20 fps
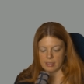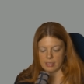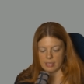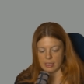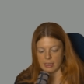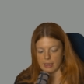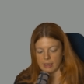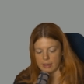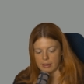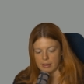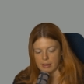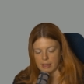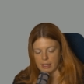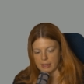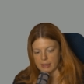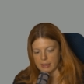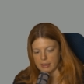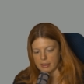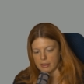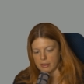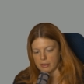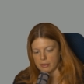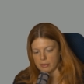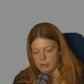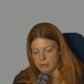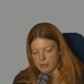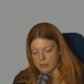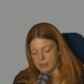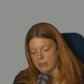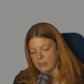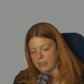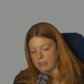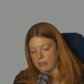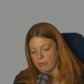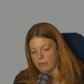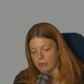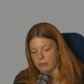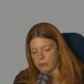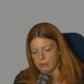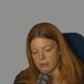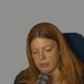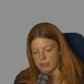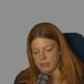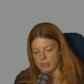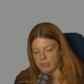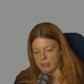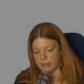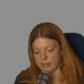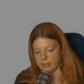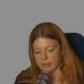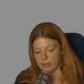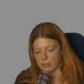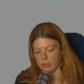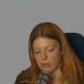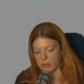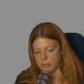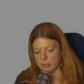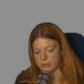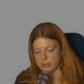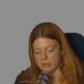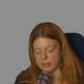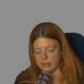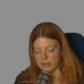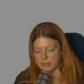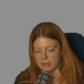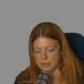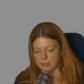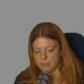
And I can now leave her a nice comment.